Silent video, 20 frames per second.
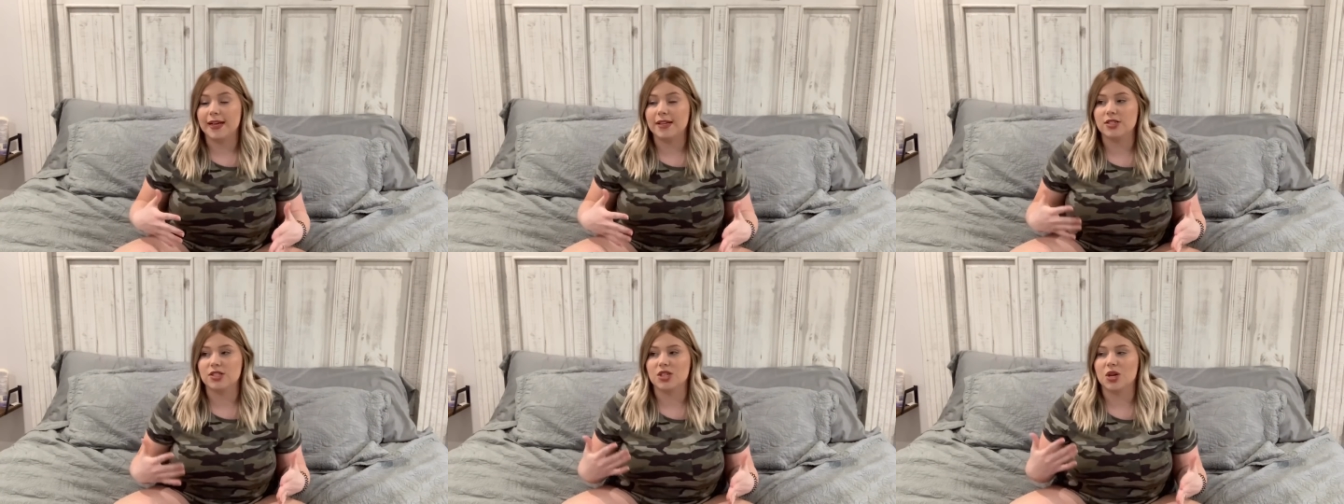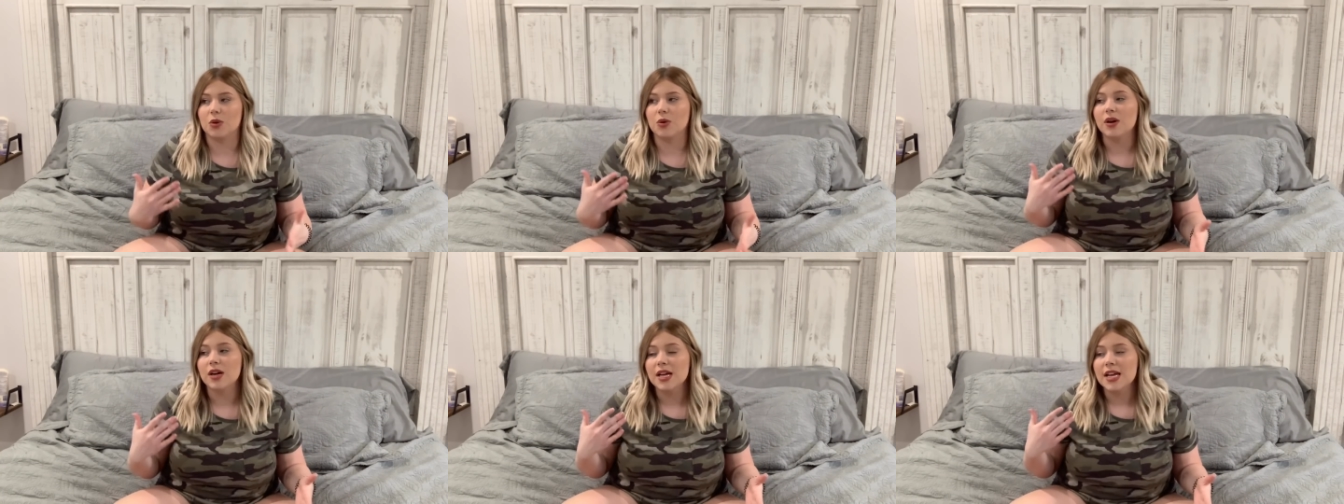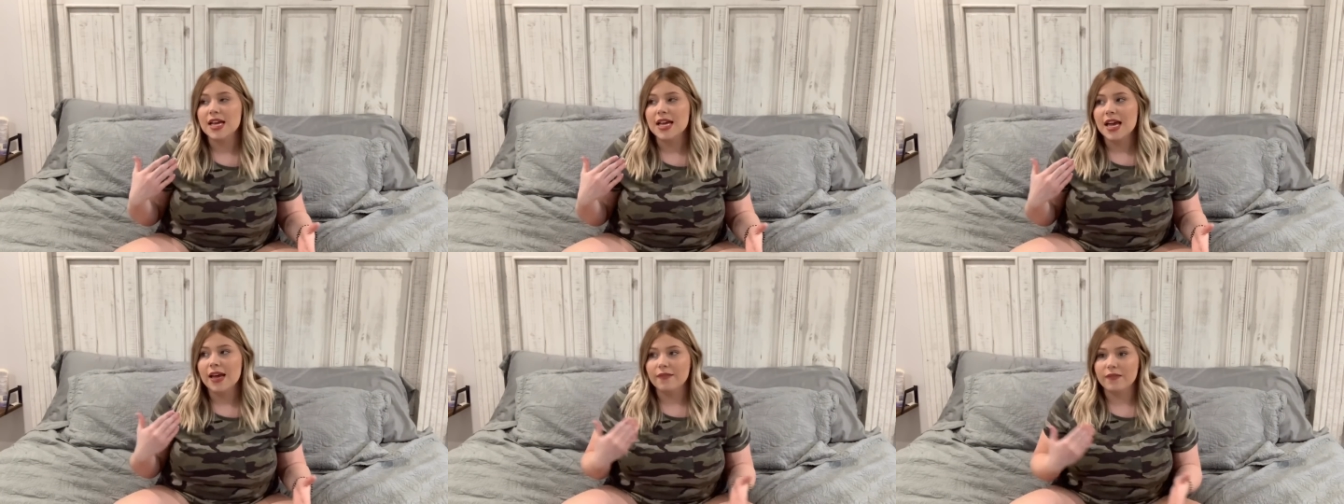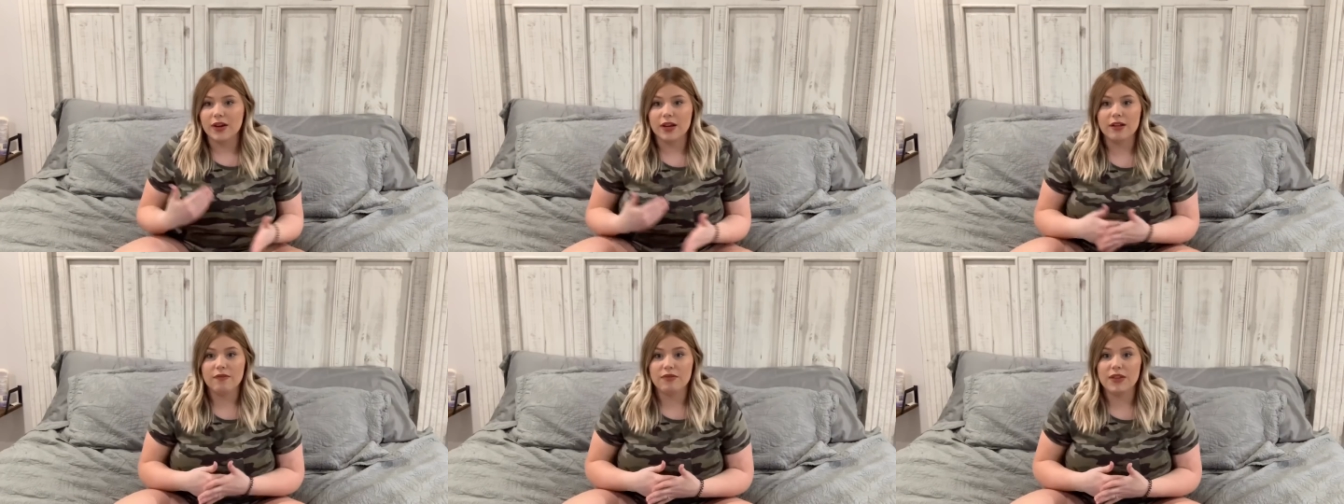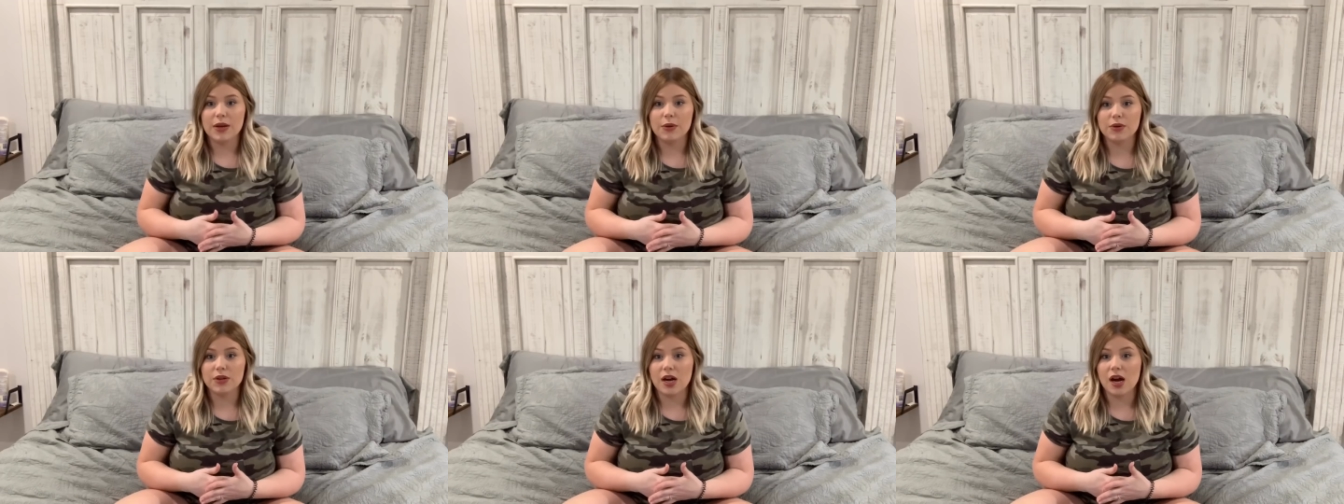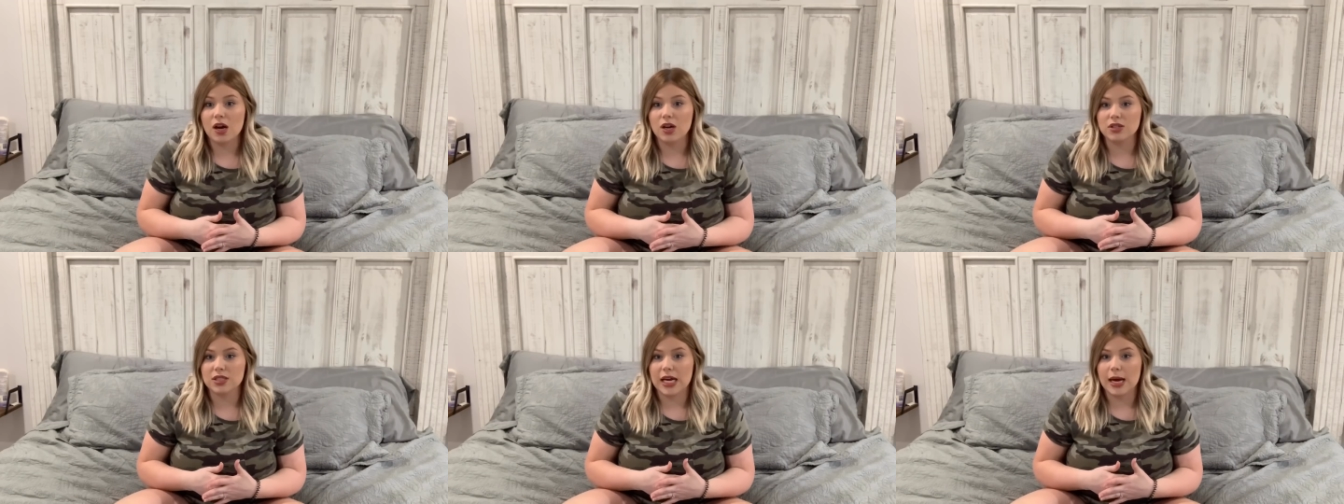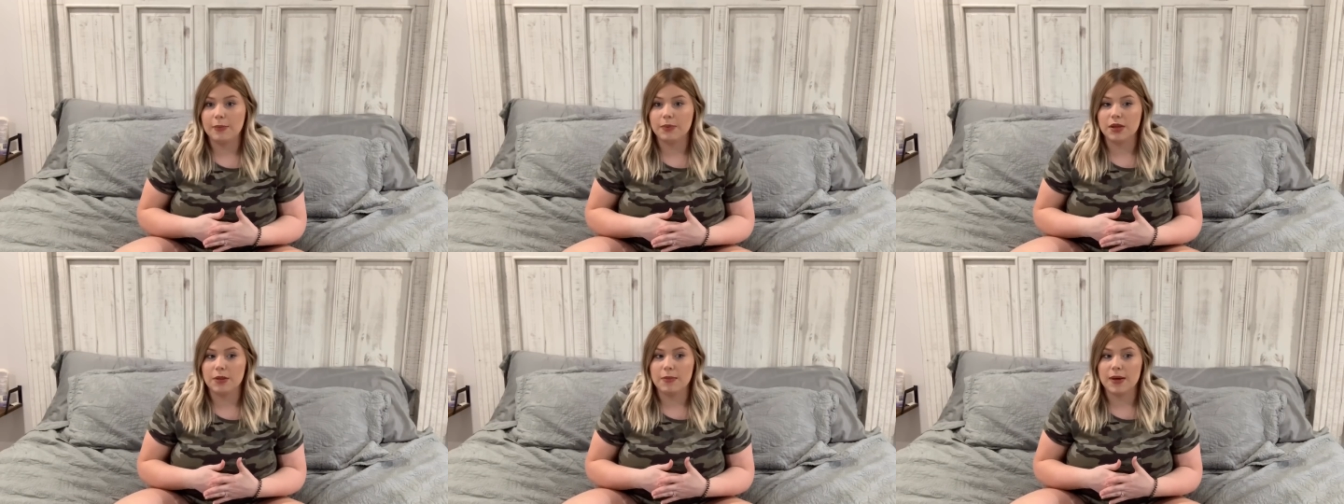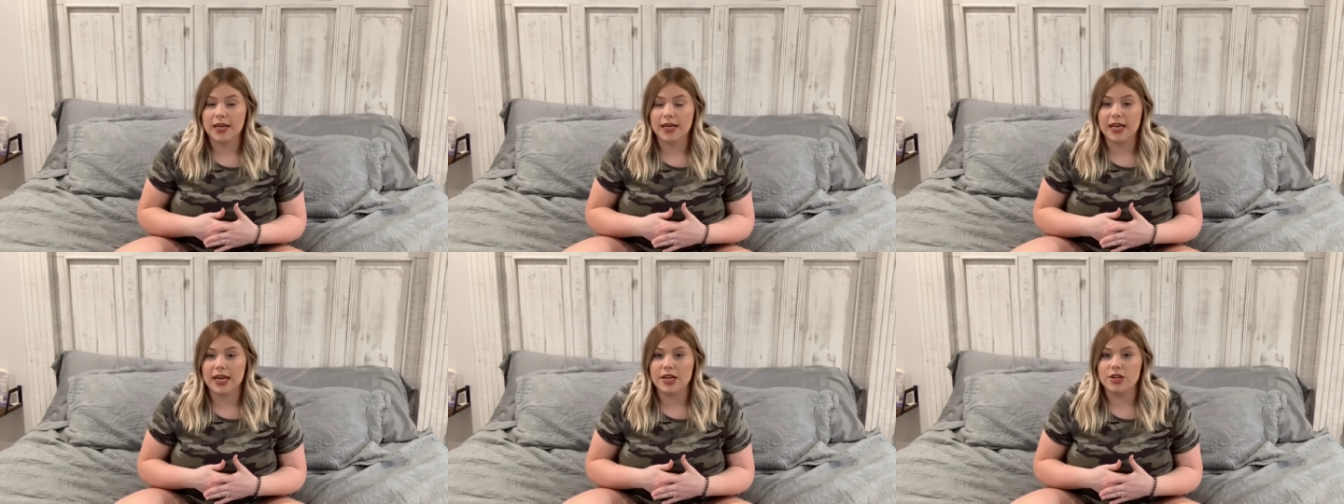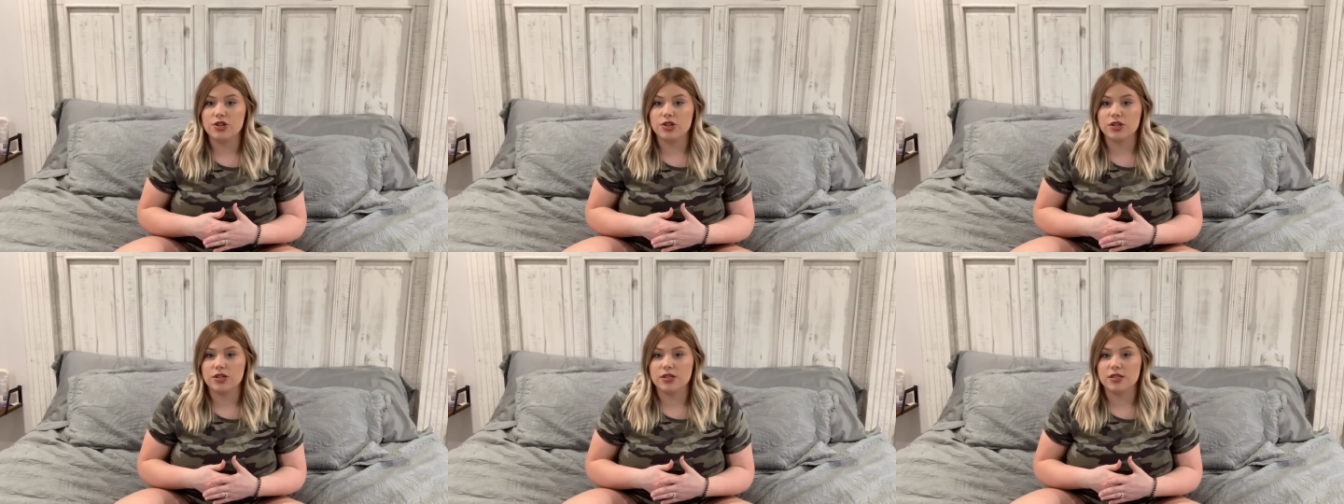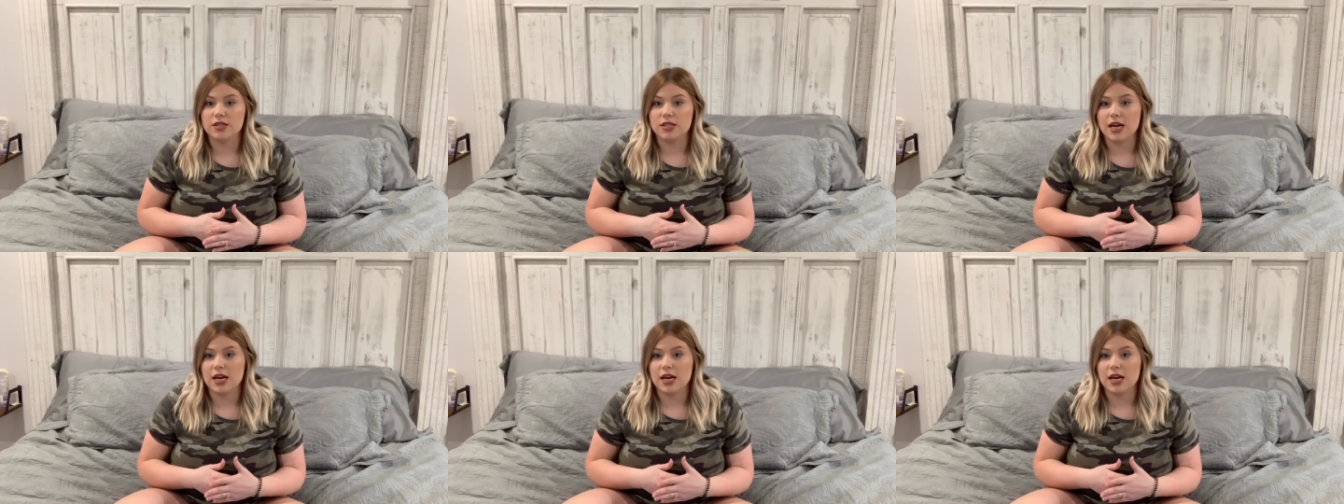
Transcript: So, but they were not on top of the medications.